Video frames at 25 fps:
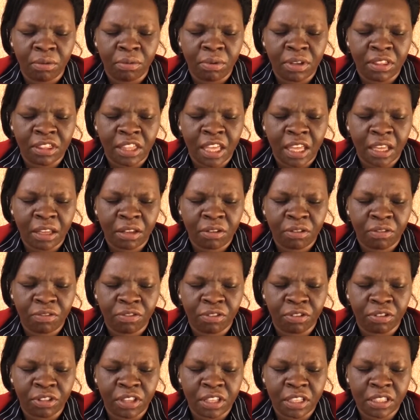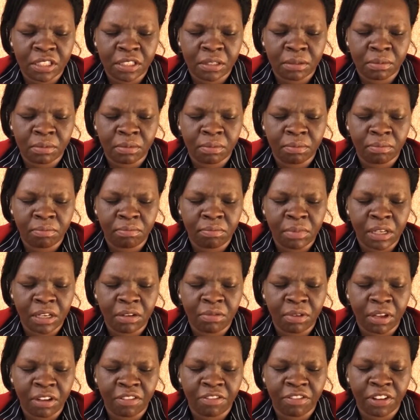We thank you for this
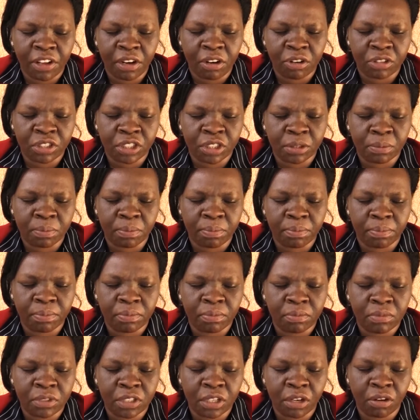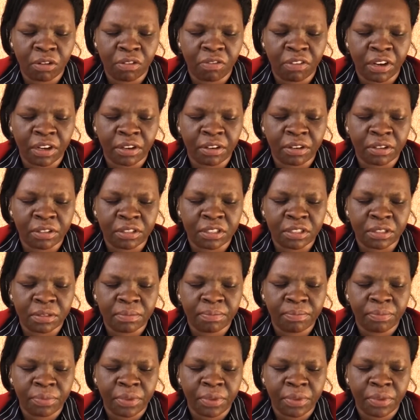midweek fellowship, Jehovah God.